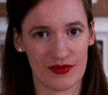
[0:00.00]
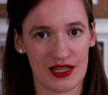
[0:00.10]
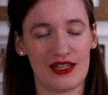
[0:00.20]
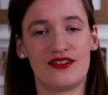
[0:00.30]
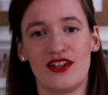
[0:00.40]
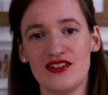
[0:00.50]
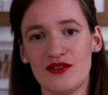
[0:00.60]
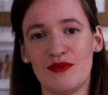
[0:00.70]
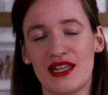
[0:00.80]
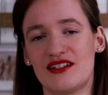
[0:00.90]
It
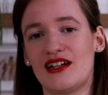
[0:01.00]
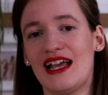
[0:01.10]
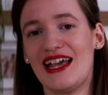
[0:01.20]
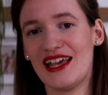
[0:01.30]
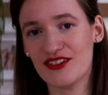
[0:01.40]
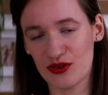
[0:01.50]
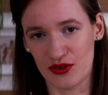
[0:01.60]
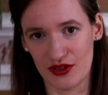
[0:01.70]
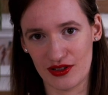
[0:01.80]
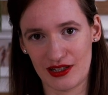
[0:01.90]
doesn't matter at
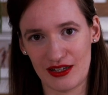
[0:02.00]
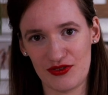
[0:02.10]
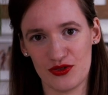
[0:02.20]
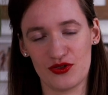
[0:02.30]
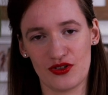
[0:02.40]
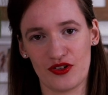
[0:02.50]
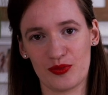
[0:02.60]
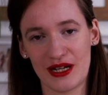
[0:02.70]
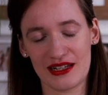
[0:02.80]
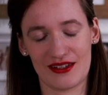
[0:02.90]
all if you do not
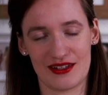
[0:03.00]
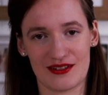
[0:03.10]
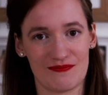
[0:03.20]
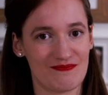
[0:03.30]
practice.